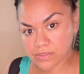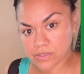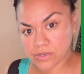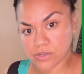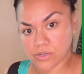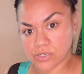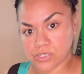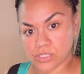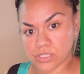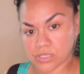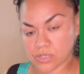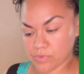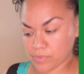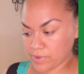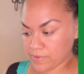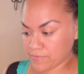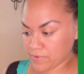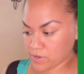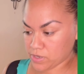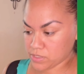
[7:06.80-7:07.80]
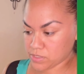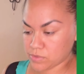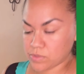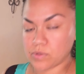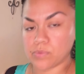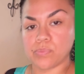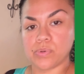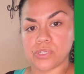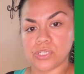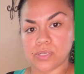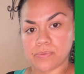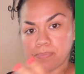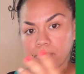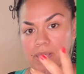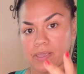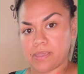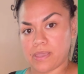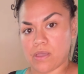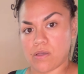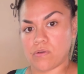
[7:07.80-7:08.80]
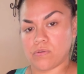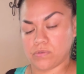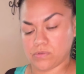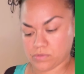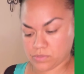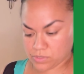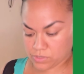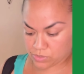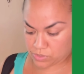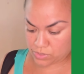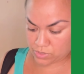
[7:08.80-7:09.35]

then you're just going to reverse. So it'll push it back out. So you